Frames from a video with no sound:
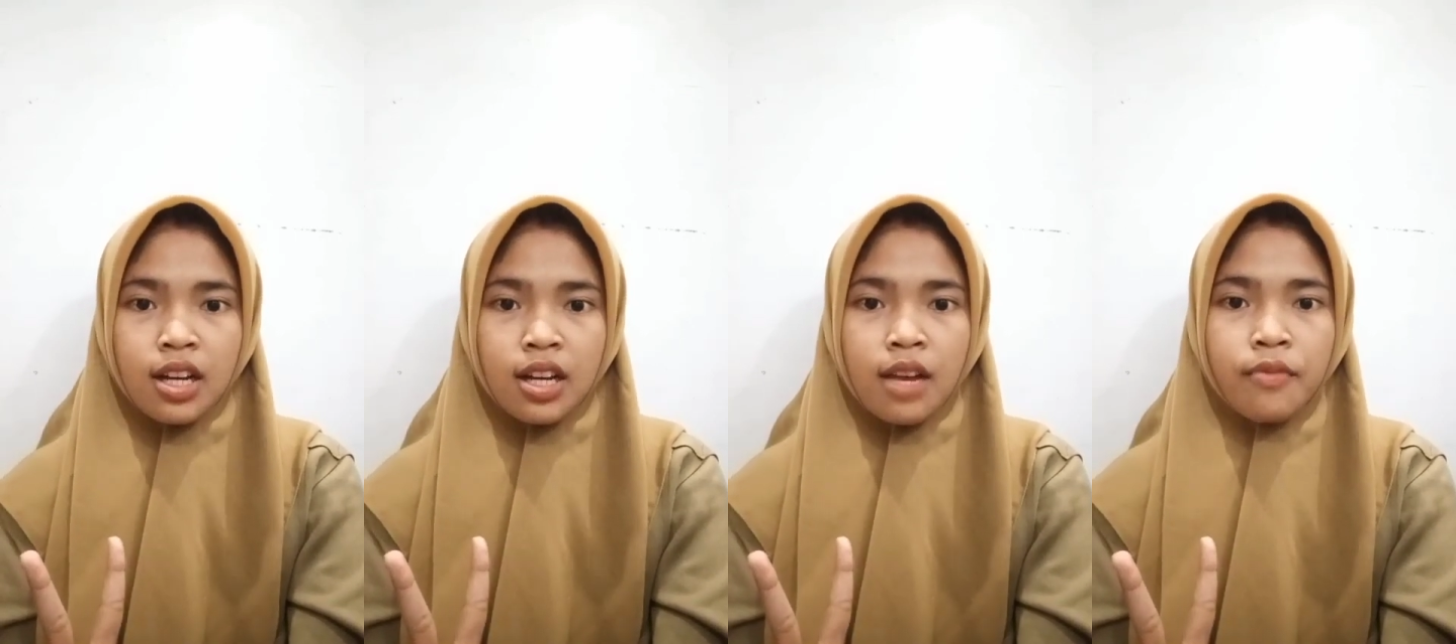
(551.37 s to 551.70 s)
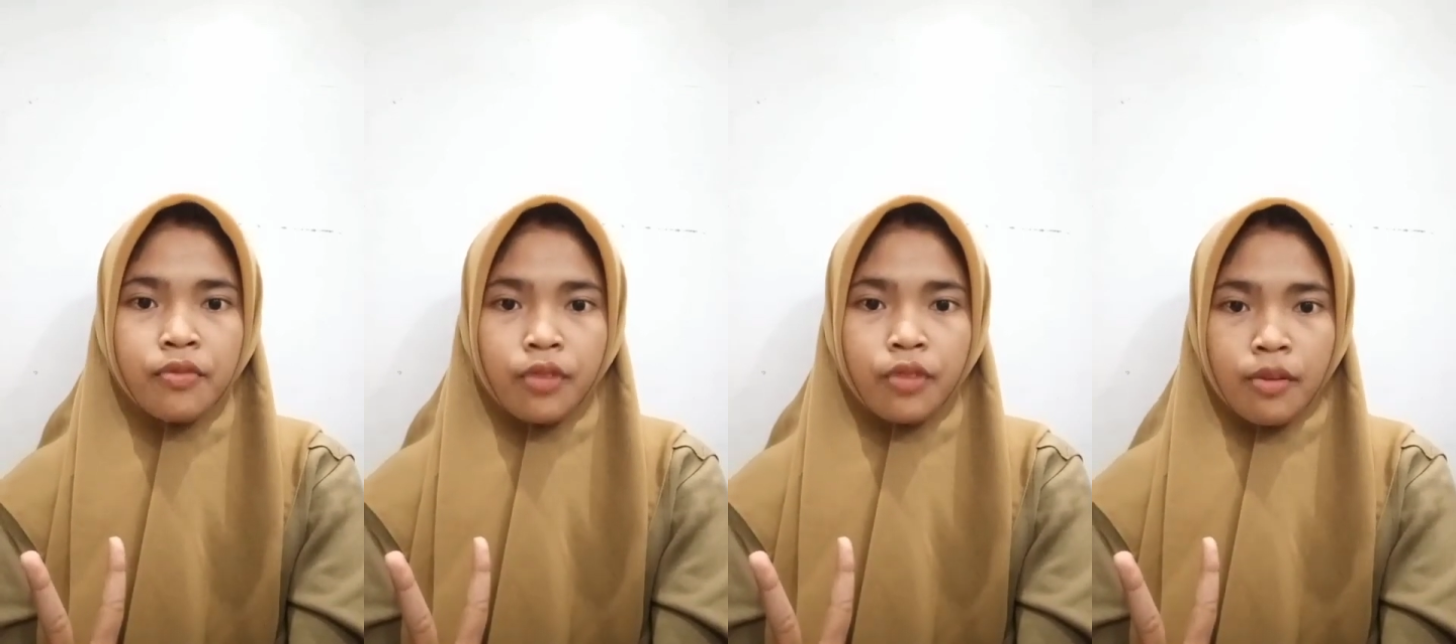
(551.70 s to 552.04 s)

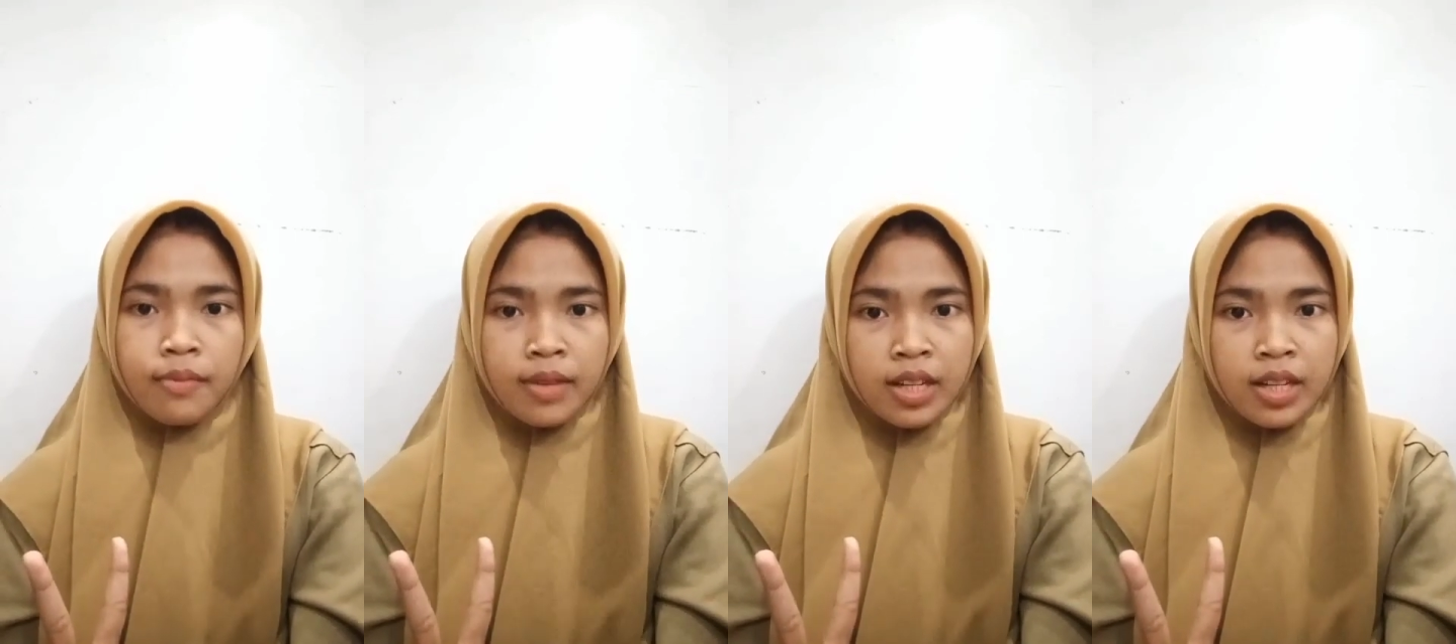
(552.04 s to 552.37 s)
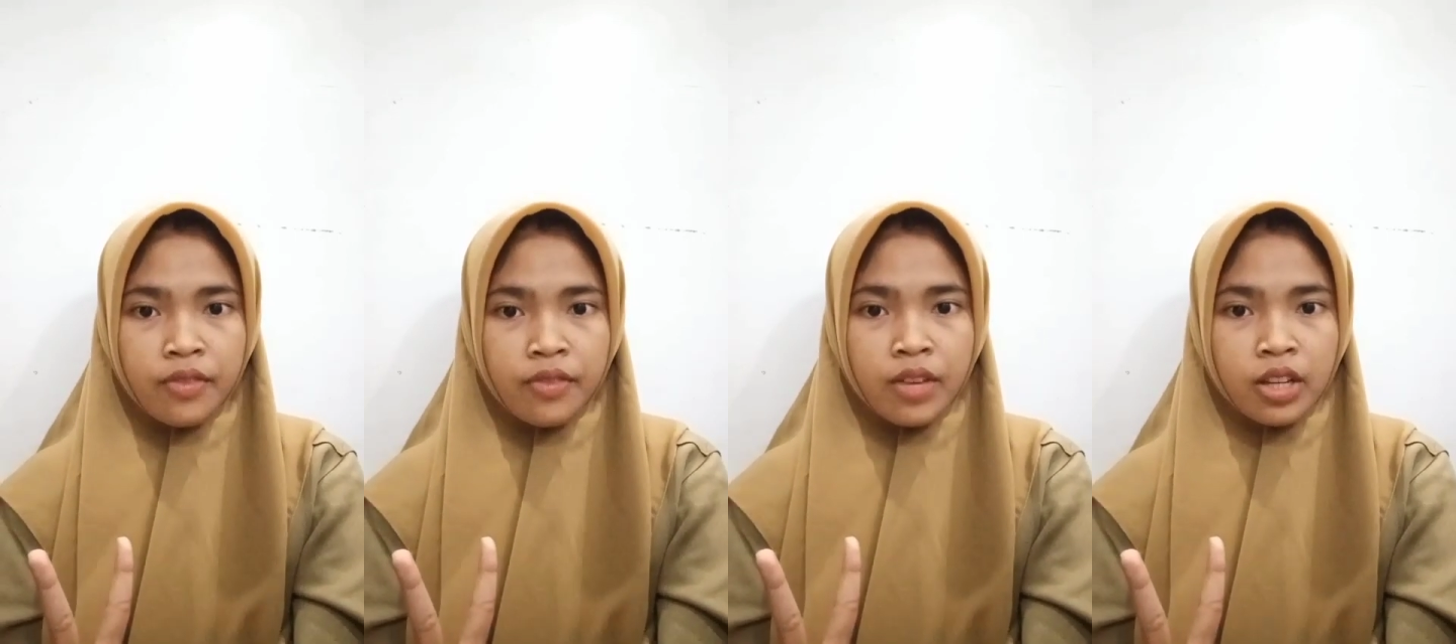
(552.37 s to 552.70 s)
comes from
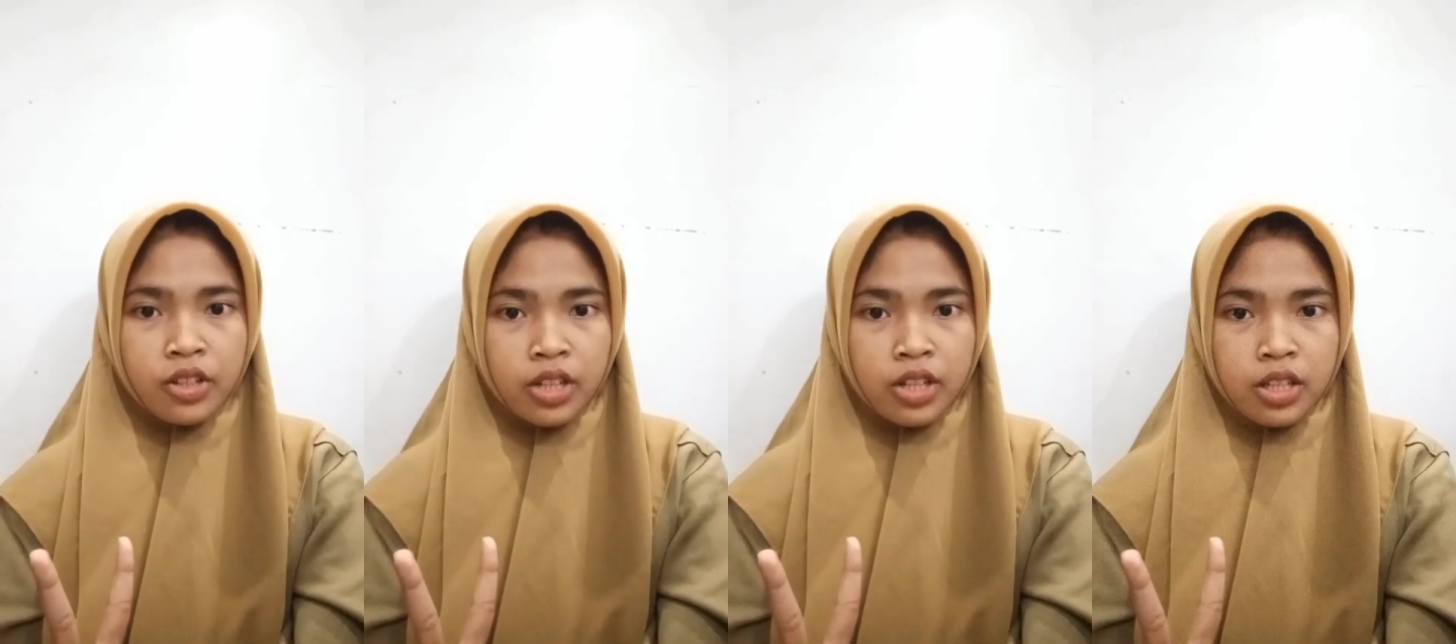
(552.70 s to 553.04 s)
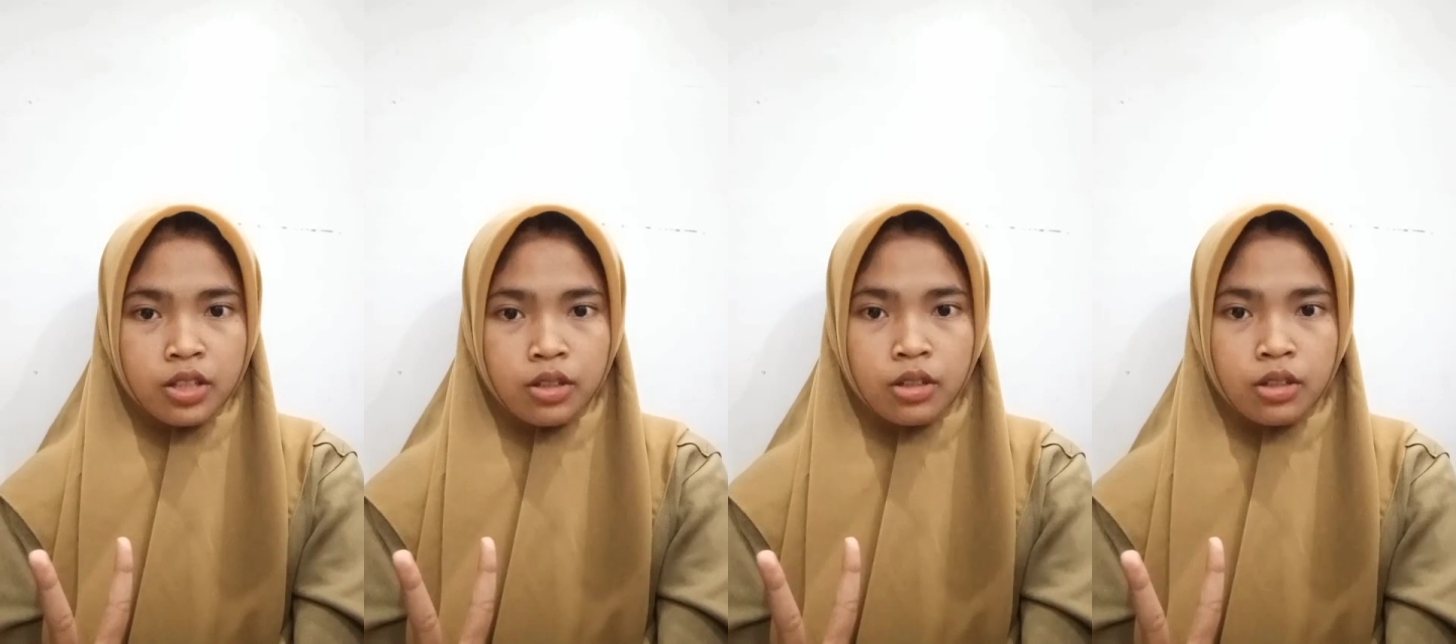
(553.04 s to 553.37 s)
living
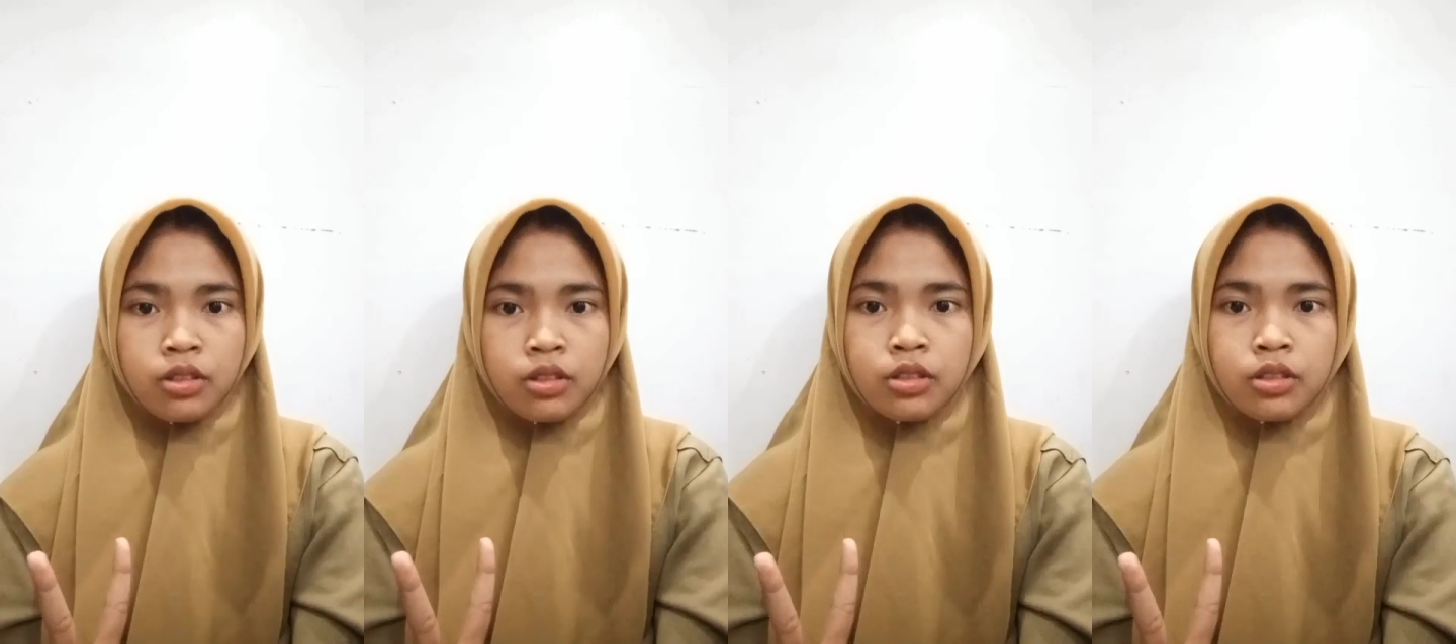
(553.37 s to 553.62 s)
creature.